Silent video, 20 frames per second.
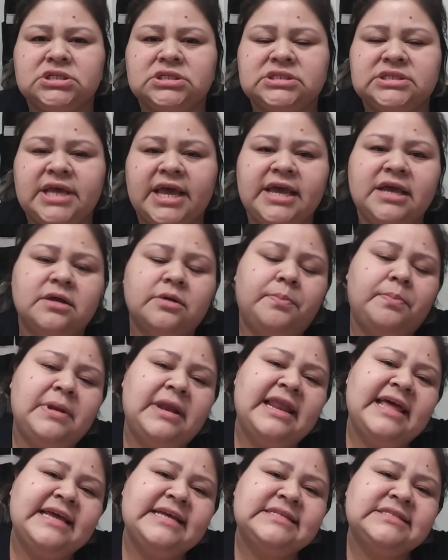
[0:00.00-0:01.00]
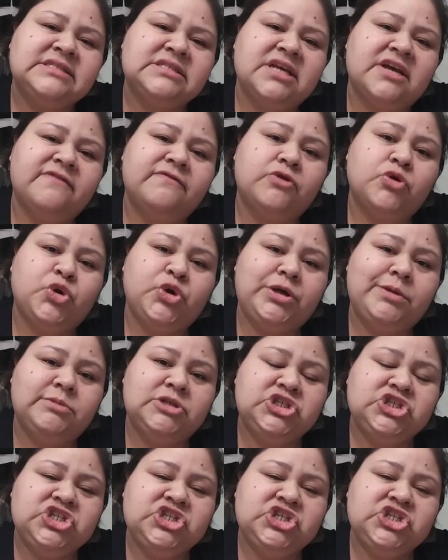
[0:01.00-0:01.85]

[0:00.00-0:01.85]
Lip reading: to take place of cream